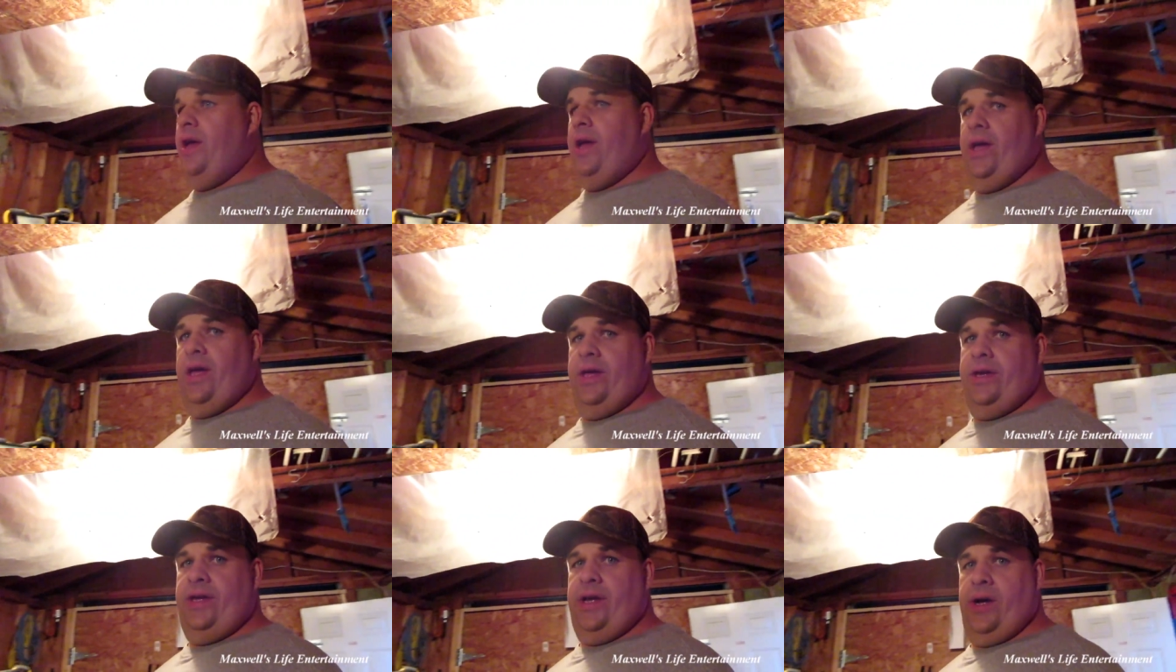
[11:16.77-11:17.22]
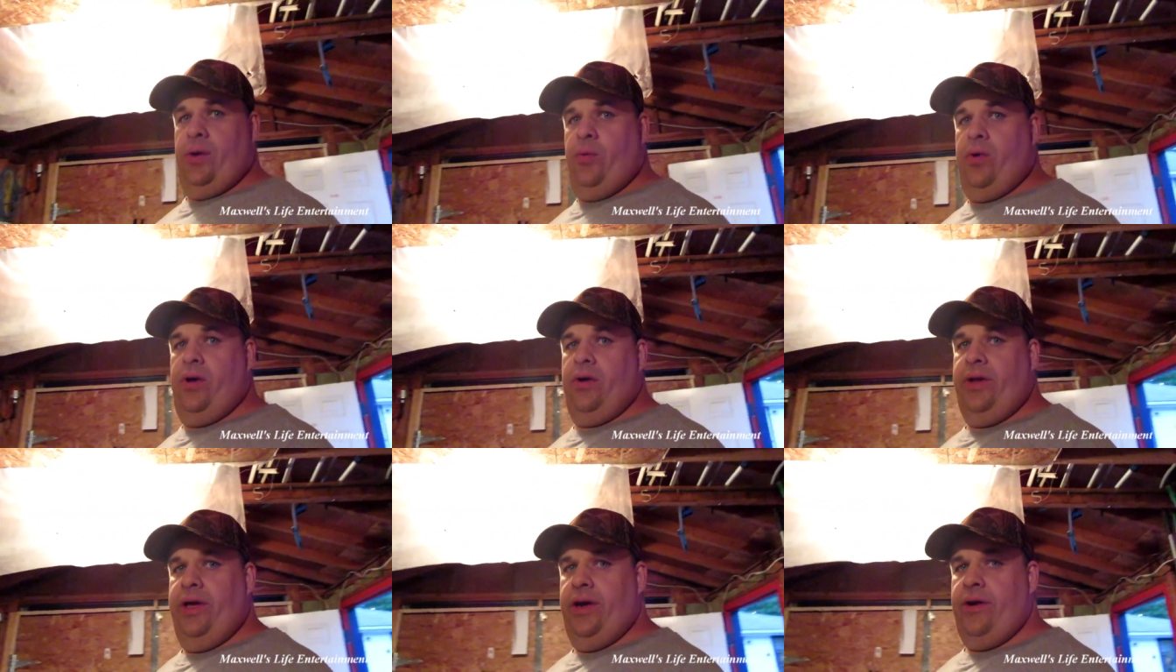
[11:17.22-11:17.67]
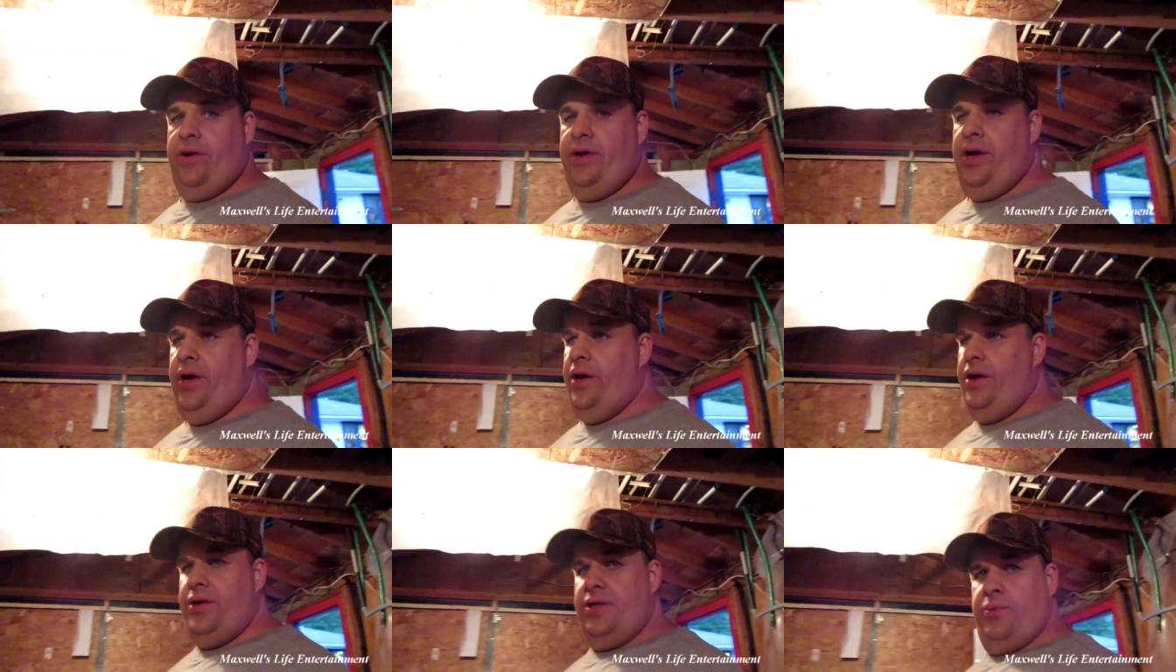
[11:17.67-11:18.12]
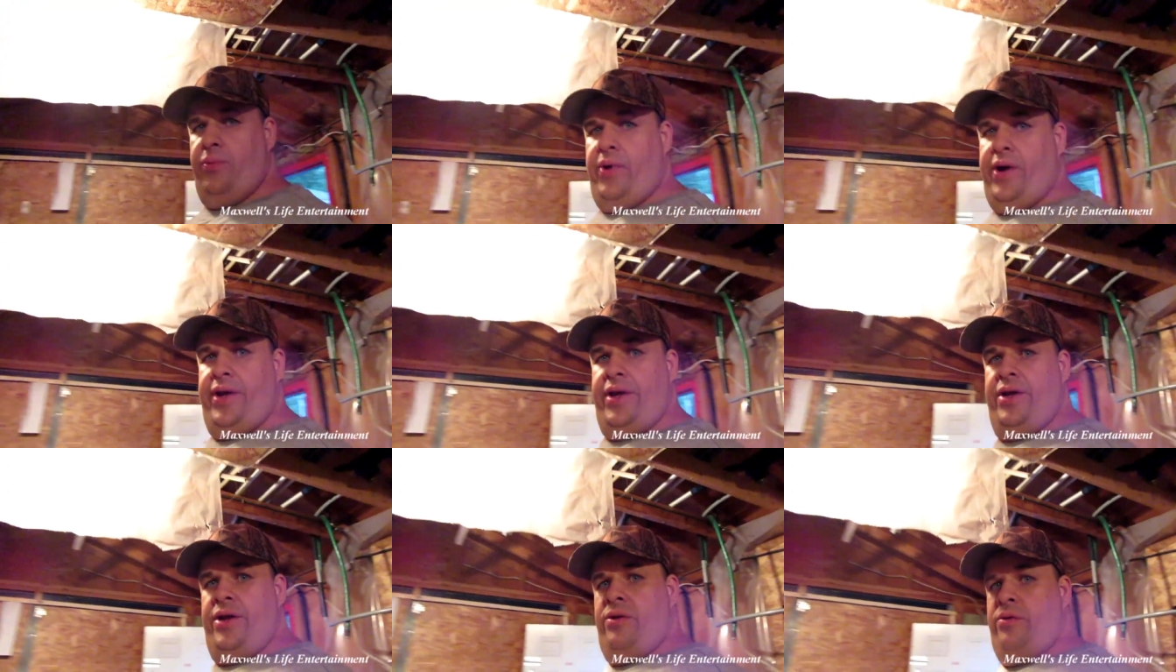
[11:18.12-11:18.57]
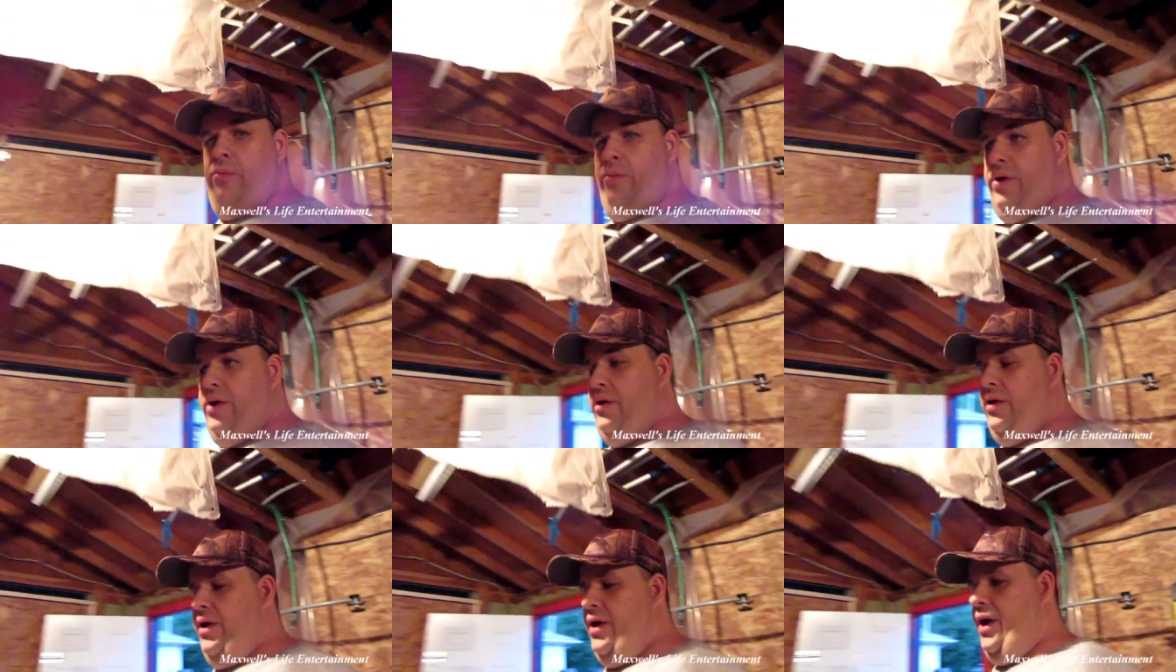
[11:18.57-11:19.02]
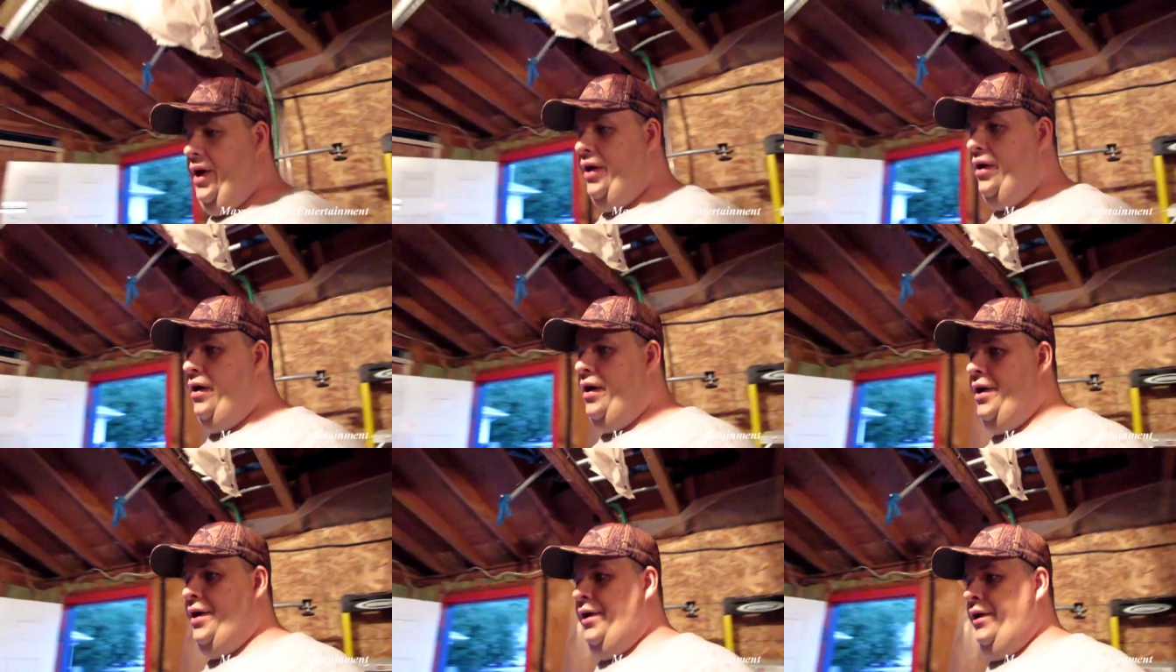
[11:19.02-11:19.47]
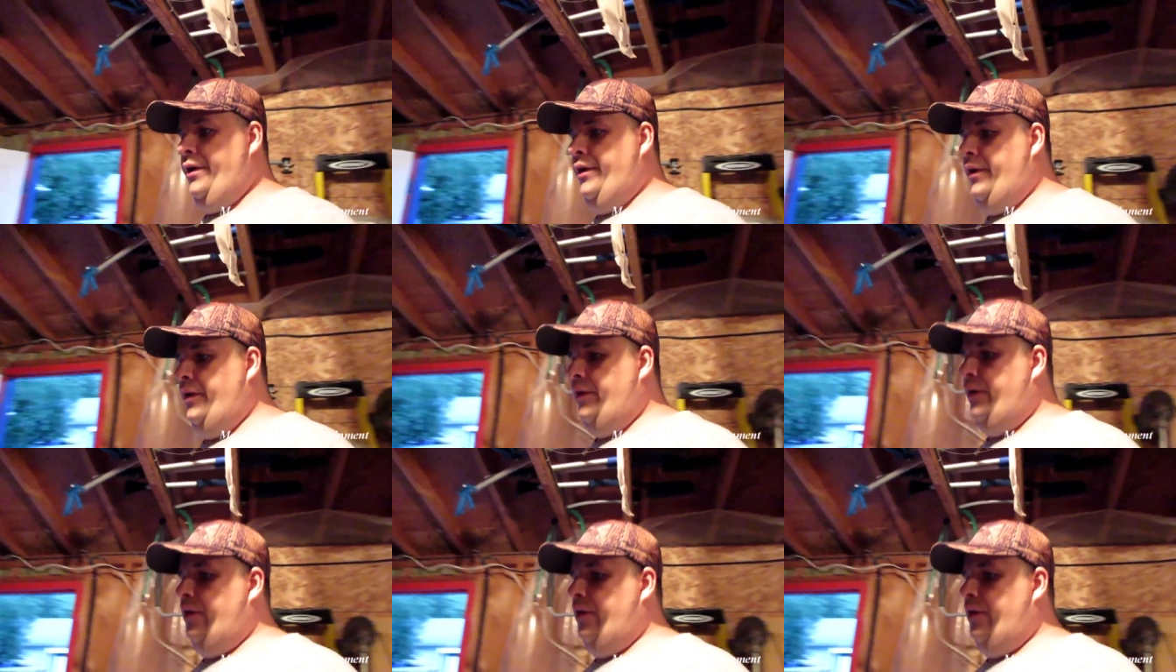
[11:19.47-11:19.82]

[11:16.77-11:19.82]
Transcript: And, uh, well, get her done is what, well, I got.